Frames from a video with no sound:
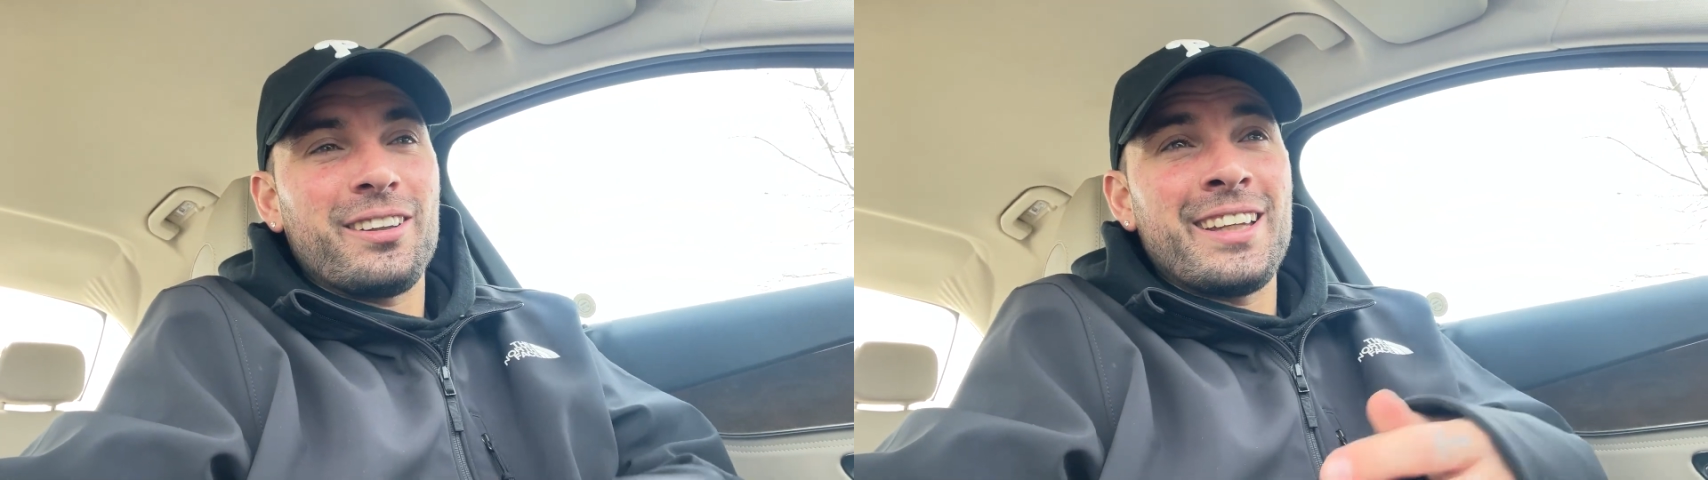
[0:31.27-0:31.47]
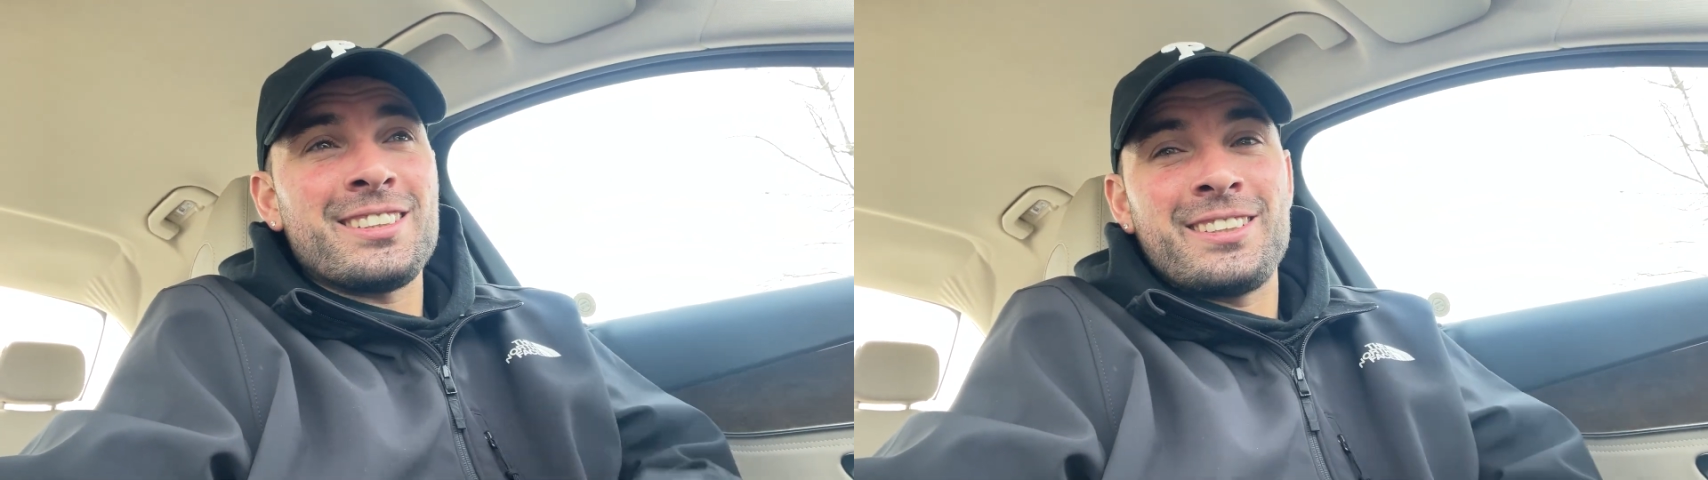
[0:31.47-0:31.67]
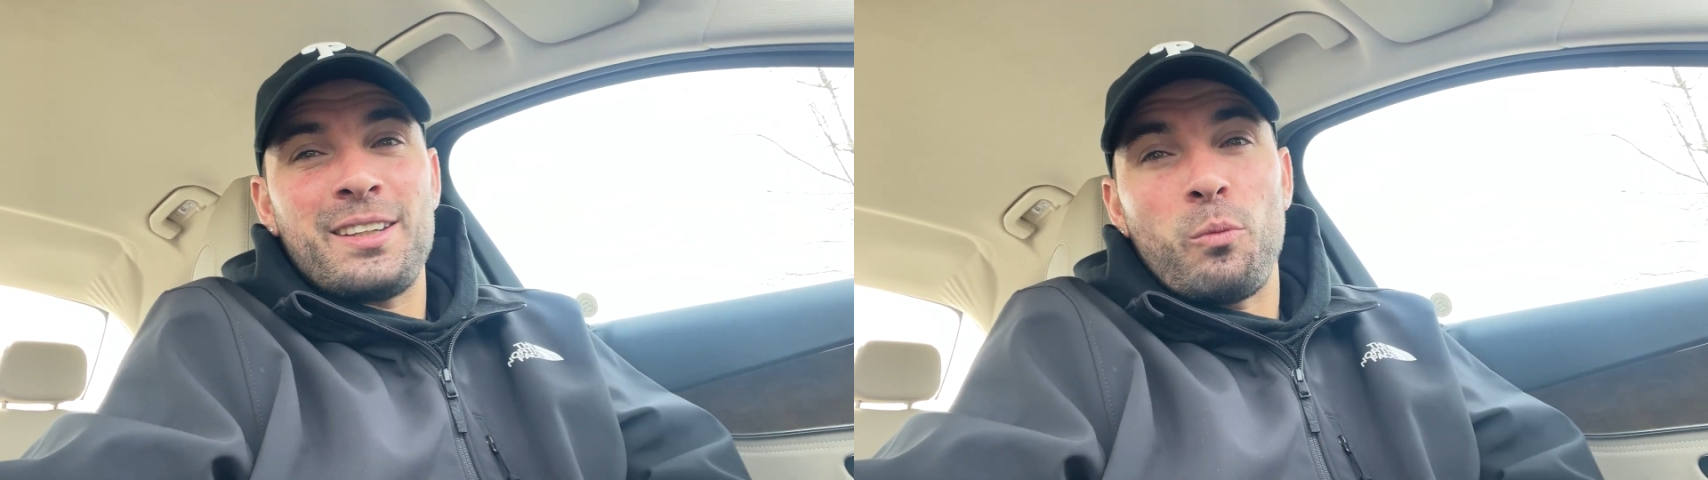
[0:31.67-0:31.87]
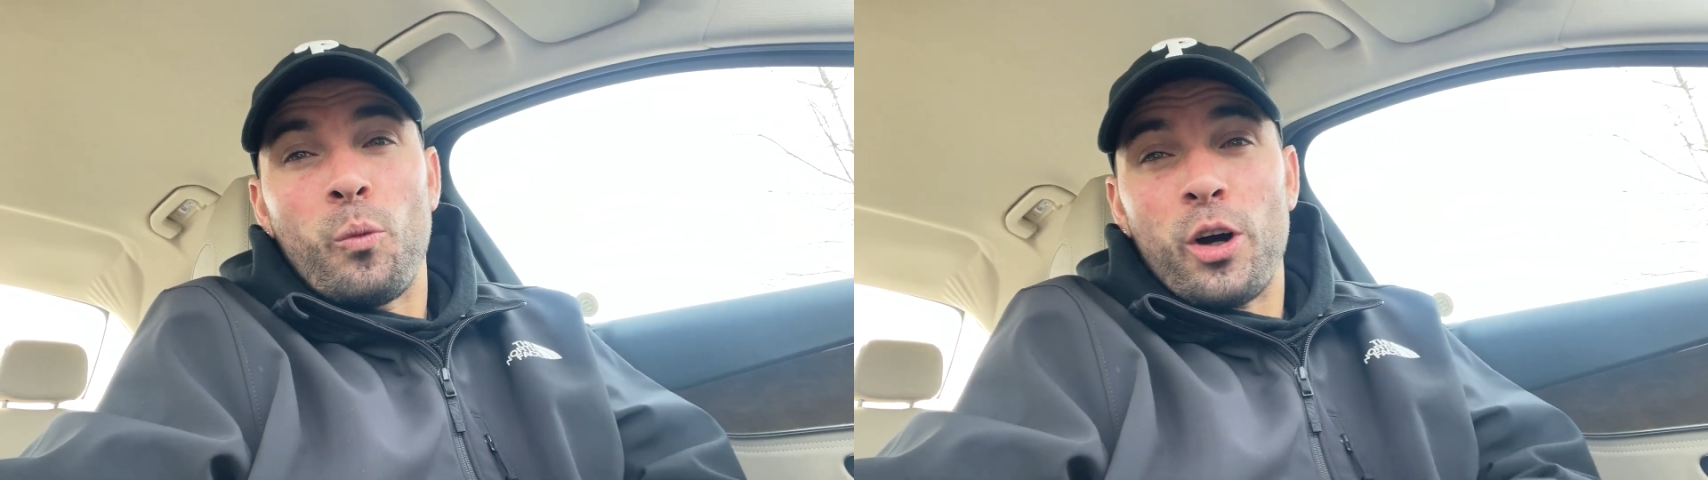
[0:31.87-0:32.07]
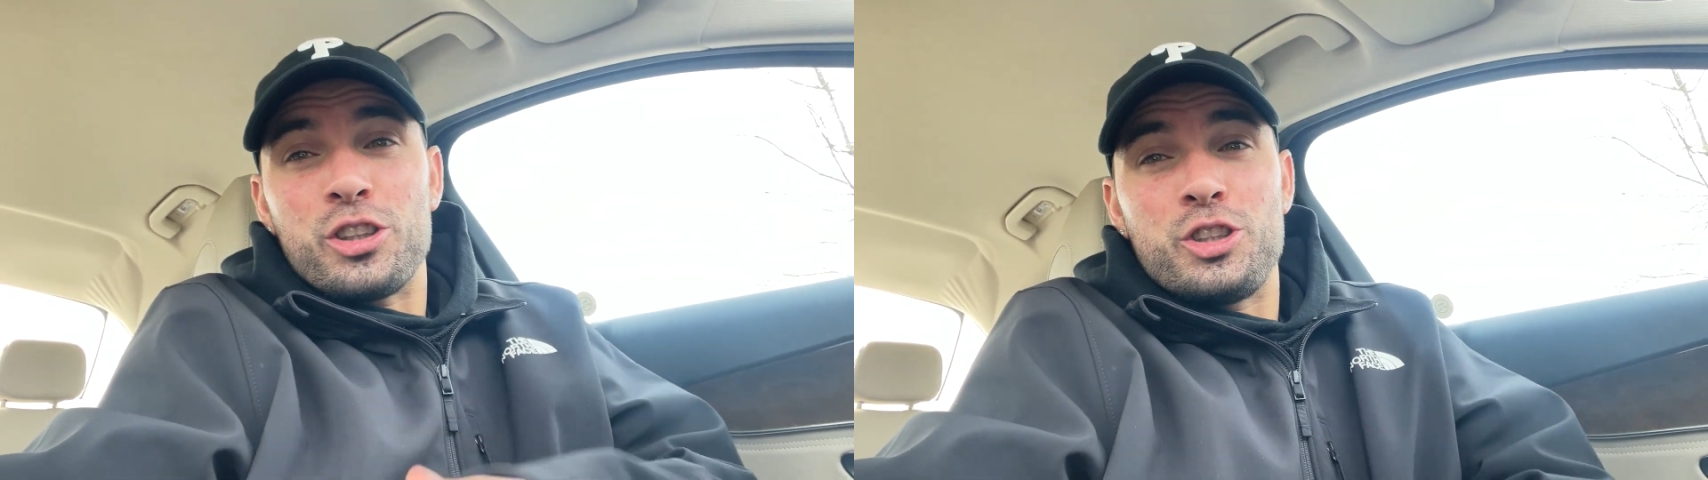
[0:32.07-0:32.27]
Listen,
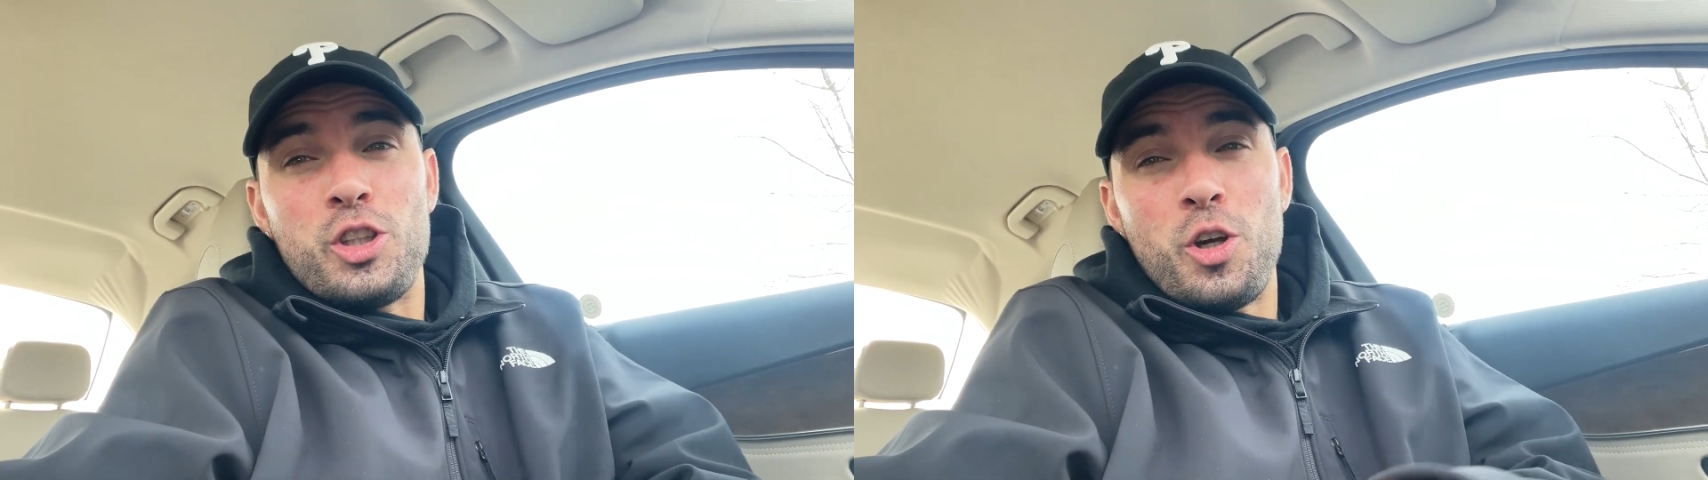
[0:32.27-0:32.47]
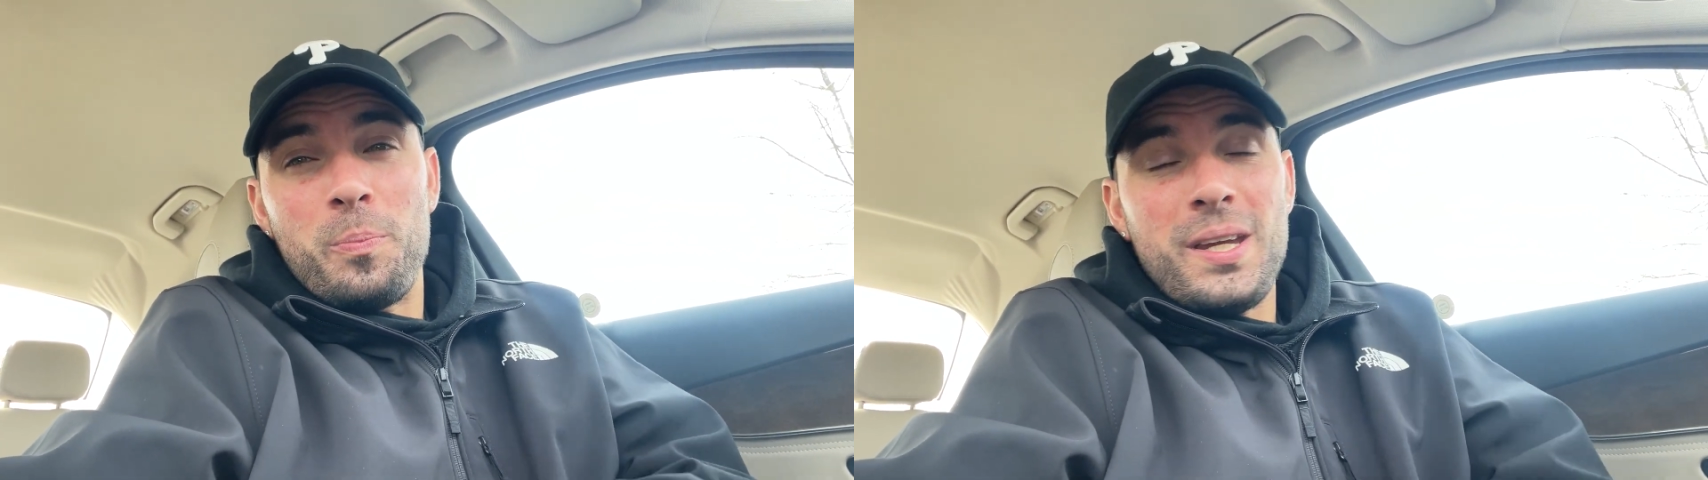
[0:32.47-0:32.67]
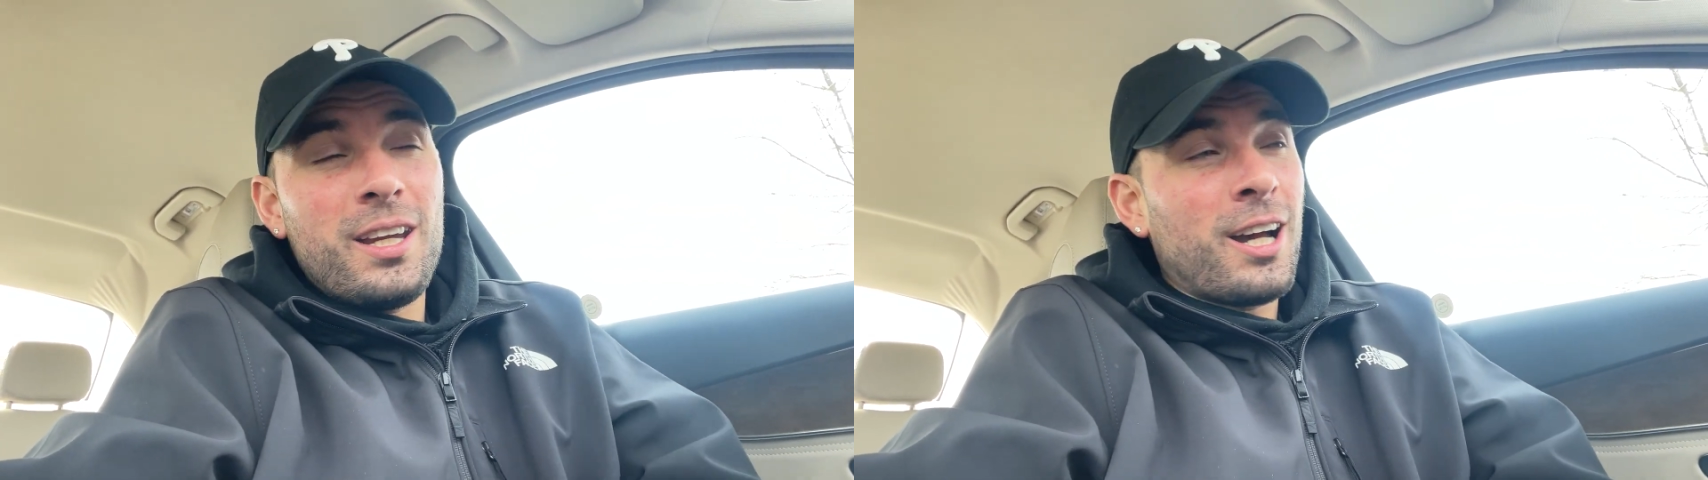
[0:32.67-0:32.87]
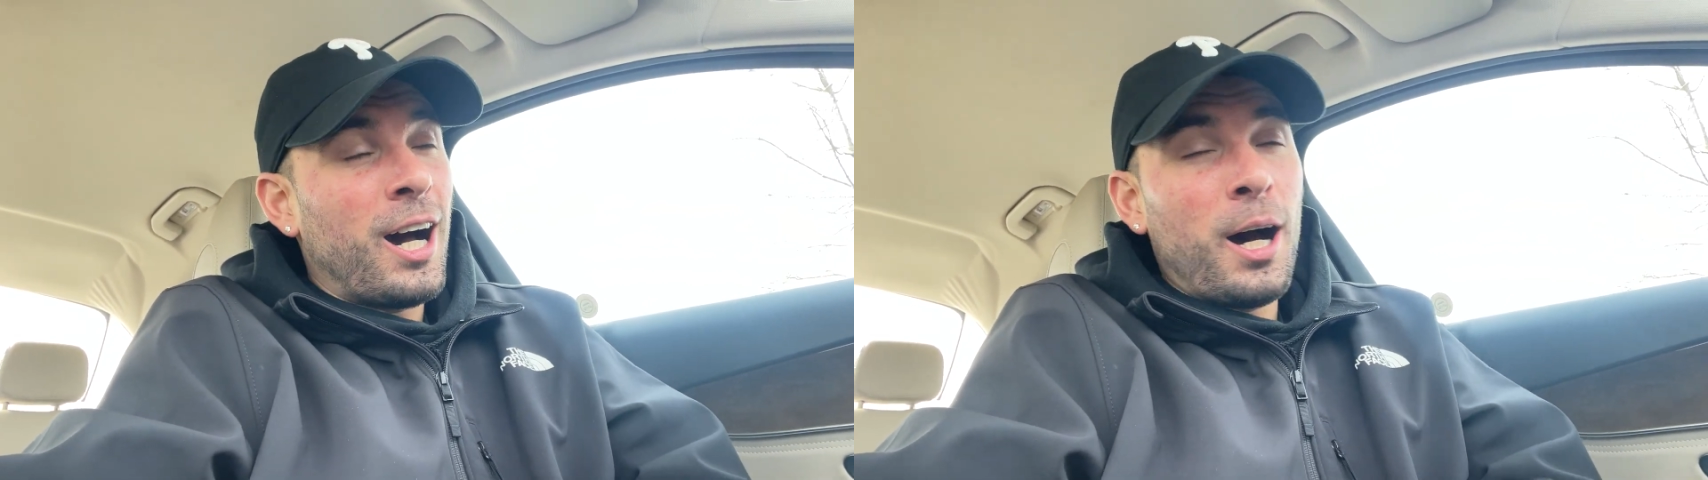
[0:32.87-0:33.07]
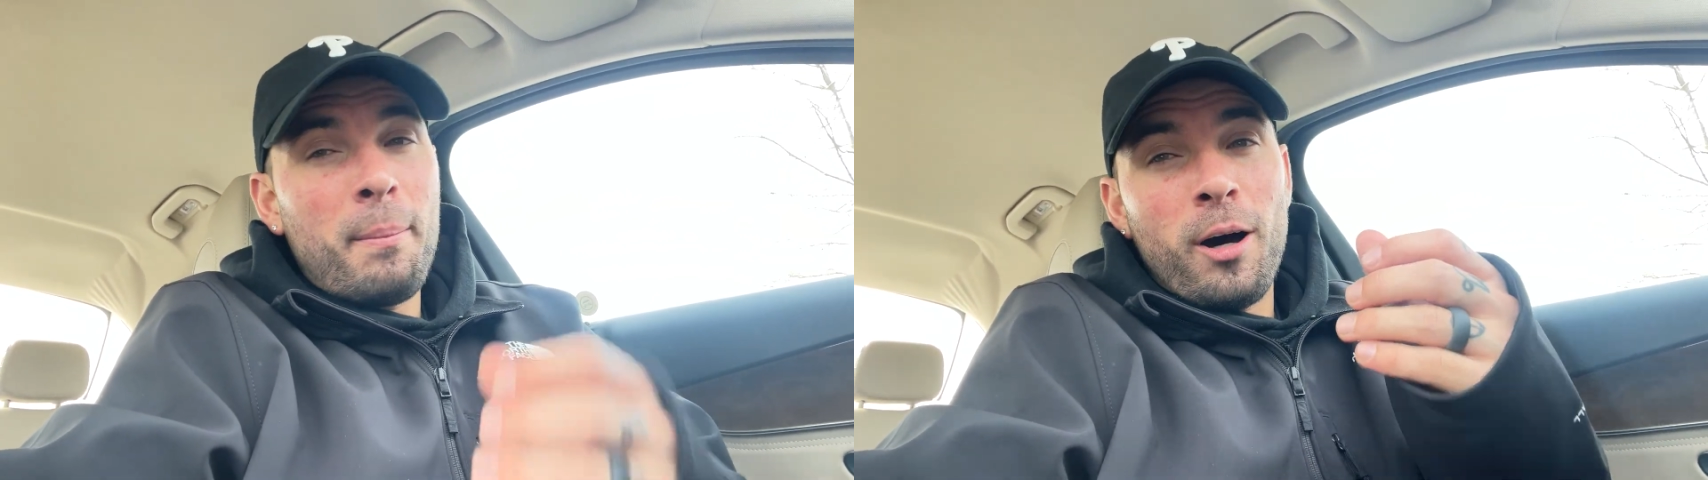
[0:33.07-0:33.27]
once you
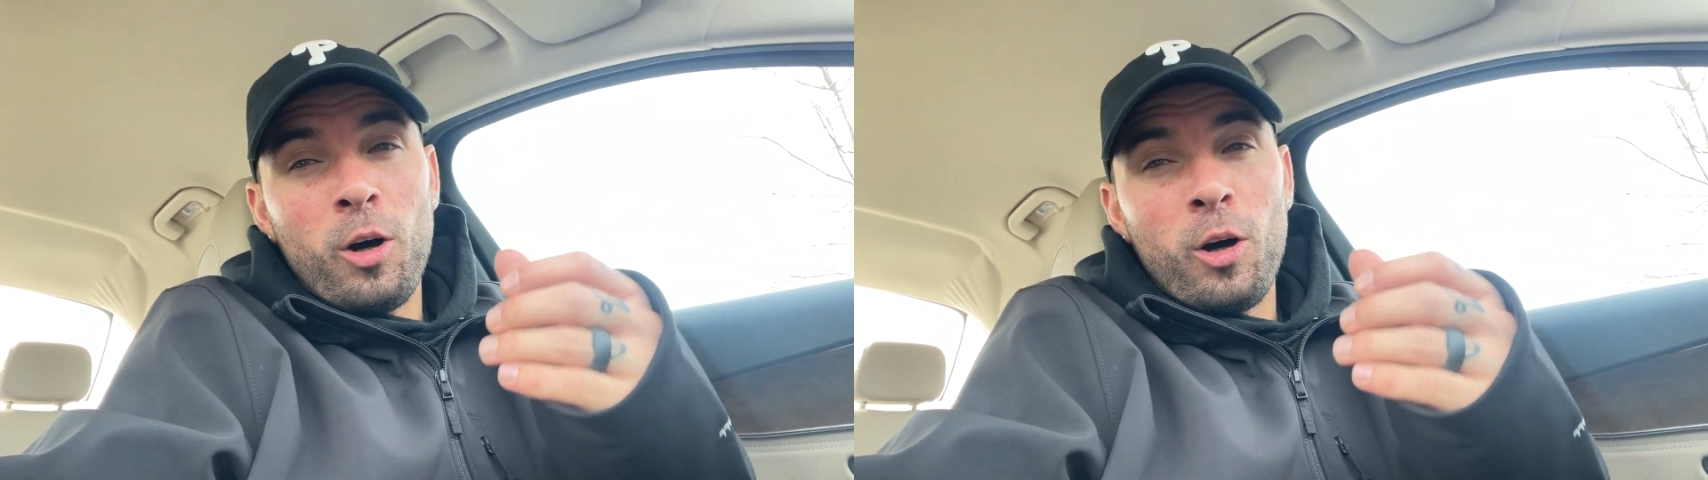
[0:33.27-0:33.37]
become